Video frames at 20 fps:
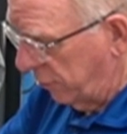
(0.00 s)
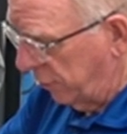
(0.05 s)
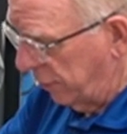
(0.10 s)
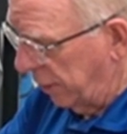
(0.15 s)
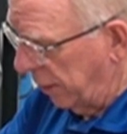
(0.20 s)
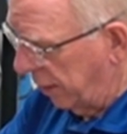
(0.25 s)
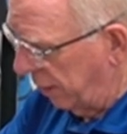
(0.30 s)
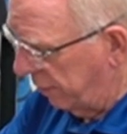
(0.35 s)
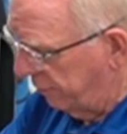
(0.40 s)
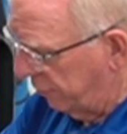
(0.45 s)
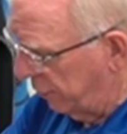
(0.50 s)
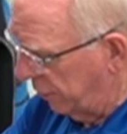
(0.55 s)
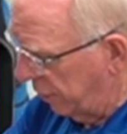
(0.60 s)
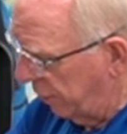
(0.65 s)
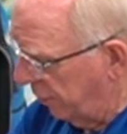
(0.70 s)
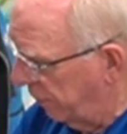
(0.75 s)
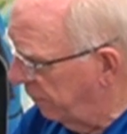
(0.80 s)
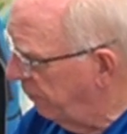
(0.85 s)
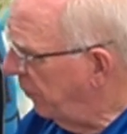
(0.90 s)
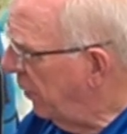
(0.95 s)
stuff.
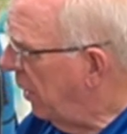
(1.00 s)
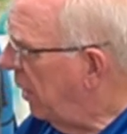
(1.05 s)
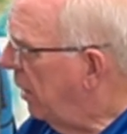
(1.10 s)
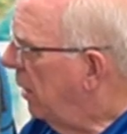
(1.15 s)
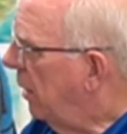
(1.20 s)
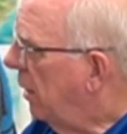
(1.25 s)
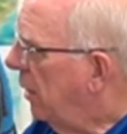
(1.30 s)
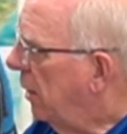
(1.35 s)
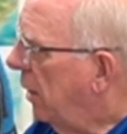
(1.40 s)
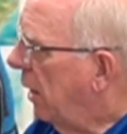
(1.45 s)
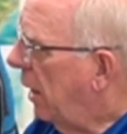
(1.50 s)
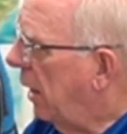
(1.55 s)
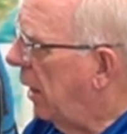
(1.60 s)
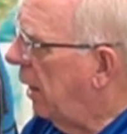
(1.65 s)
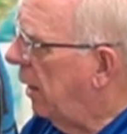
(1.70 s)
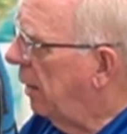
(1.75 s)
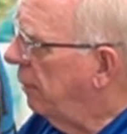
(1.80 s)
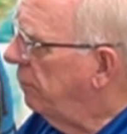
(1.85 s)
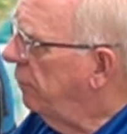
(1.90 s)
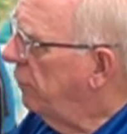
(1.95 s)
So
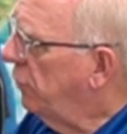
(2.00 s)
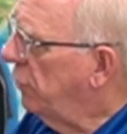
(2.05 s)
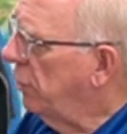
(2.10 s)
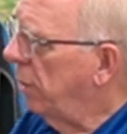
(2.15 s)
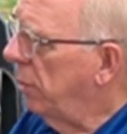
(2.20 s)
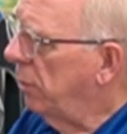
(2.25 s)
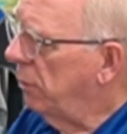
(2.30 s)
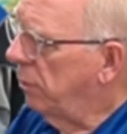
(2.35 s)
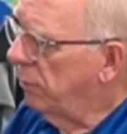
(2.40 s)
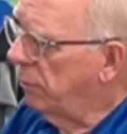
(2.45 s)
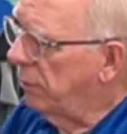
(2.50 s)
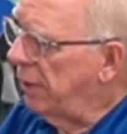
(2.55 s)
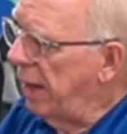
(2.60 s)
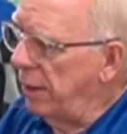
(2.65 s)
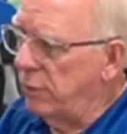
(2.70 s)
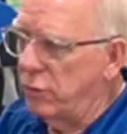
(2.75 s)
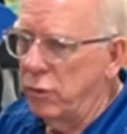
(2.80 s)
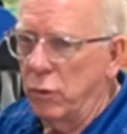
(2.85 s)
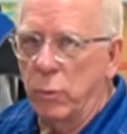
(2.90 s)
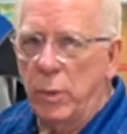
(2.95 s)

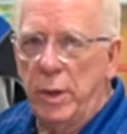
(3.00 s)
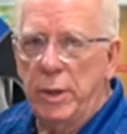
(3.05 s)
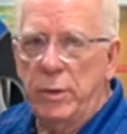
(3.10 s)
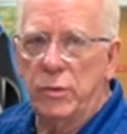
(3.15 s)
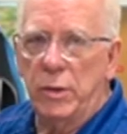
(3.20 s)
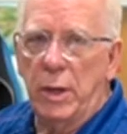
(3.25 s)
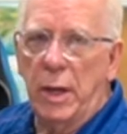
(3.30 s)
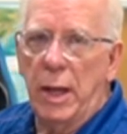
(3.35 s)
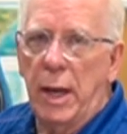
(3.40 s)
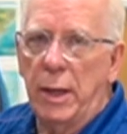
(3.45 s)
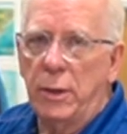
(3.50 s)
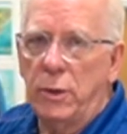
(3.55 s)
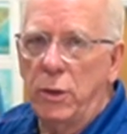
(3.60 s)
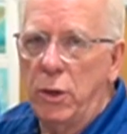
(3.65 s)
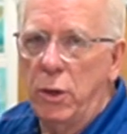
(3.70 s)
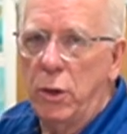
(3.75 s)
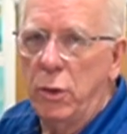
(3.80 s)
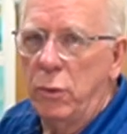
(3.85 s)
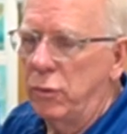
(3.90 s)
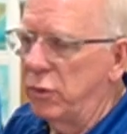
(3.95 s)
that's a reason I
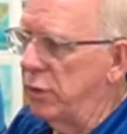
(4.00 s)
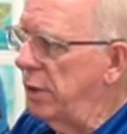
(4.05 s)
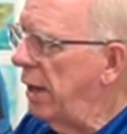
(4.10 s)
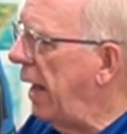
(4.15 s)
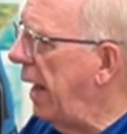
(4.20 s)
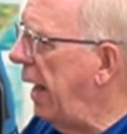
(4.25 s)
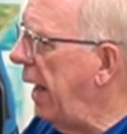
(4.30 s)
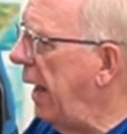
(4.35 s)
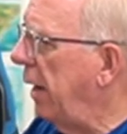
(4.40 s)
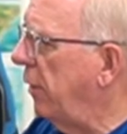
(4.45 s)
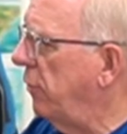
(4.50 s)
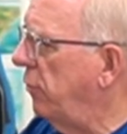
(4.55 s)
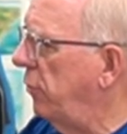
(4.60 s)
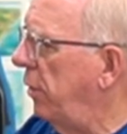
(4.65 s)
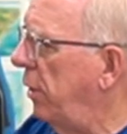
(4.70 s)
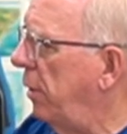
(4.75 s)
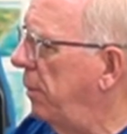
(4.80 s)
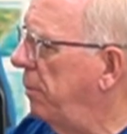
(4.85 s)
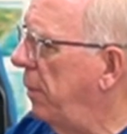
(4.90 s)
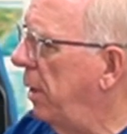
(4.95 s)
use the
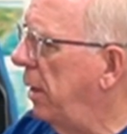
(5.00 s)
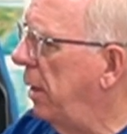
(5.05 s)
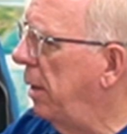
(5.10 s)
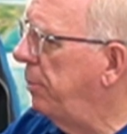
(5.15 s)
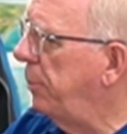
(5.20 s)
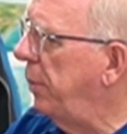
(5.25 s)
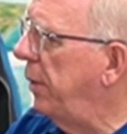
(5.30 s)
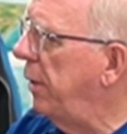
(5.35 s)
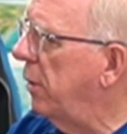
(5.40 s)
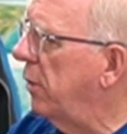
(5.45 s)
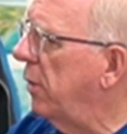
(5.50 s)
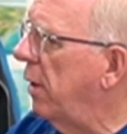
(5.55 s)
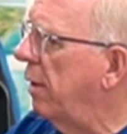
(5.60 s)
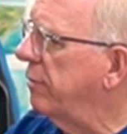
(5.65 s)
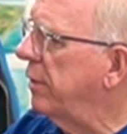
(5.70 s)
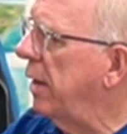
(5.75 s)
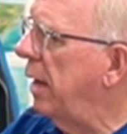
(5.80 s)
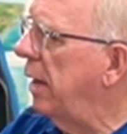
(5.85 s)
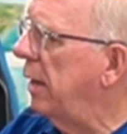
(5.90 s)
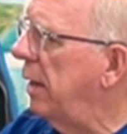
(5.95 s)
Axiom. Up here,
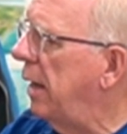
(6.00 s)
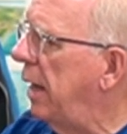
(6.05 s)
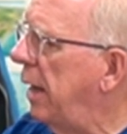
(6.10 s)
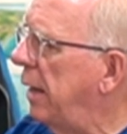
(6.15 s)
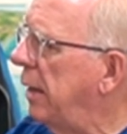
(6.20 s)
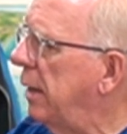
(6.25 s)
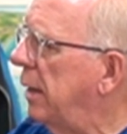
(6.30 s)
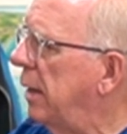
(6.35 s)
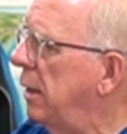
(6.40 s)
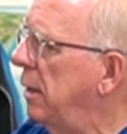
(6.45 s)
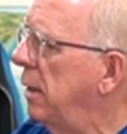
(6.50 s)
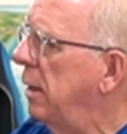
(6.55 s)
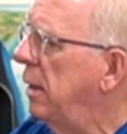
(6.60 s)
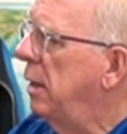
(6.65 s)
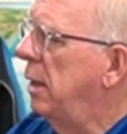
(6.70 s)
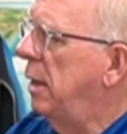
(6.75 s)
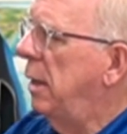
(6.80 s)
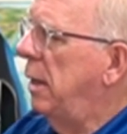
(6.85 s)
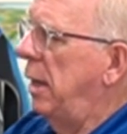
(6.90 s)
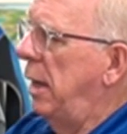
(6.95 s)
I've got hanging
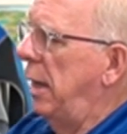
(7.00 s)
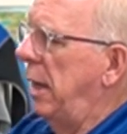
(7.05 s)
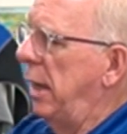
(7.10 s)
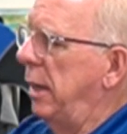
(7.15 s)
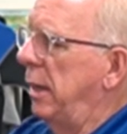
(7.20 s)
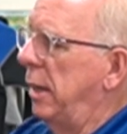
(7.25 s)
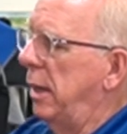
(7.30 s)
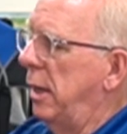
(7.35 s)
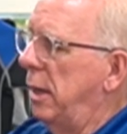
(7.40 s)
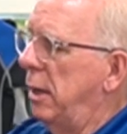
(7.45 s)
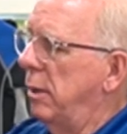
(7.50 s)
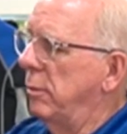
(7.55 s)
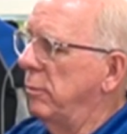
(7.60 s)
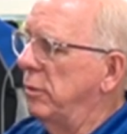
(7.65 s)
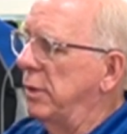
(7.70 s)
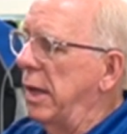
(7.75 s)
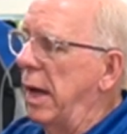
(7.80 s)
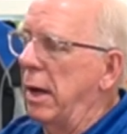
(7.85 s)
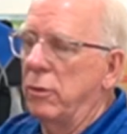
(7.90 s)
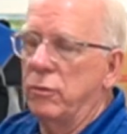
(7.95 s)
a
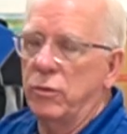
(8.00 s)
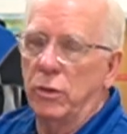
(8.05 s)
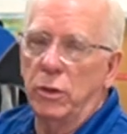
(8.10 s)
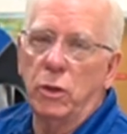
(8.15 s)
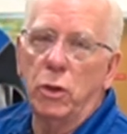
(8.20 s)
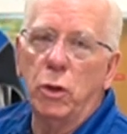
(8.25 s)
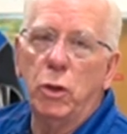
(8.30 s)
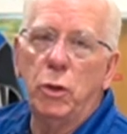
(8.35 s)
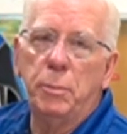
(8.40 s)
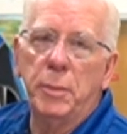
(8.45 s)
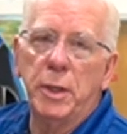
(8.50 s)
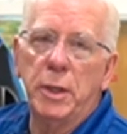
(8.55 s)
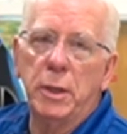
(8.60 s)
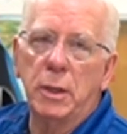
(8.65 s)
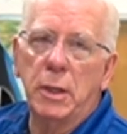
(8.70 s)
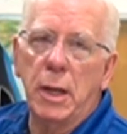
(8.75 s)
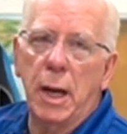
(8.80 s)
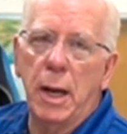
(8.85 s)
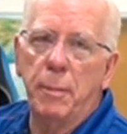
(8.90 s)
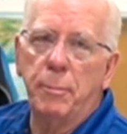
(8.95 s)
1,000
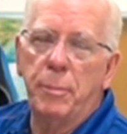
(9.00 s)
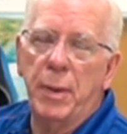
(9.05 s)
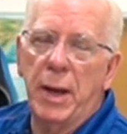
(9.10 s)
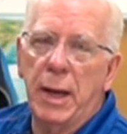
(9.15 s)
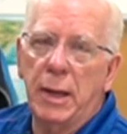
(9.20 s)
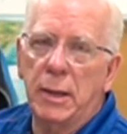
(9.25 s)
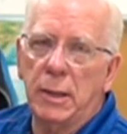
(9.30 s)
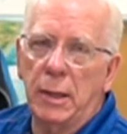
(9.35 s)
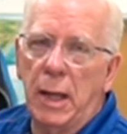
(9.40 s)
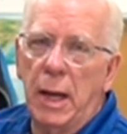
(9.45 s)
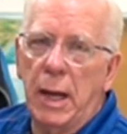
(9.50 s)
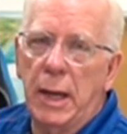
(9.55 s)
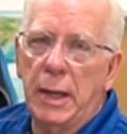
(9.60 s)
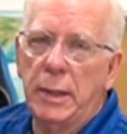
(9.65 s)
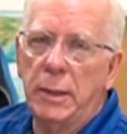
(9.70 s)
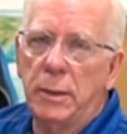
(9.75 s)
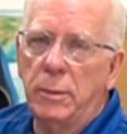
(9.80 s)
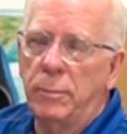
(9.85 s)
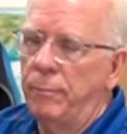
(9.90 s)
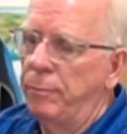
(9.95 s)
lumen compact
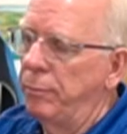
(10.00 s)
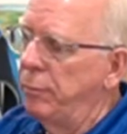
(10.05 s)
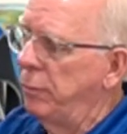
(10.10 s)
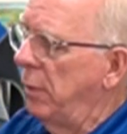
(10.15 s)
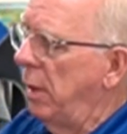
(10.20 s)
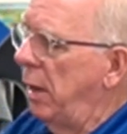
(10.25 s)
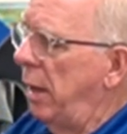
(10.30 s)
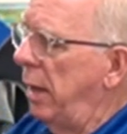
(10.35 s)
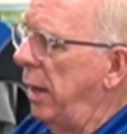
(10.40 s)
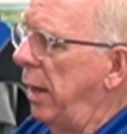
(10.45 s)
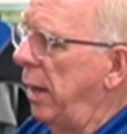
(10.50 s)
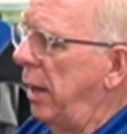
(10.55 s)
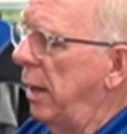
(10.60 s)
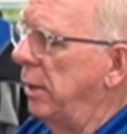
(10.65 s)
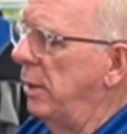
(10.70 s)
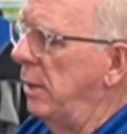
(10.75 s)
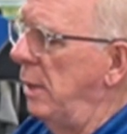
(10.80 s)
light. And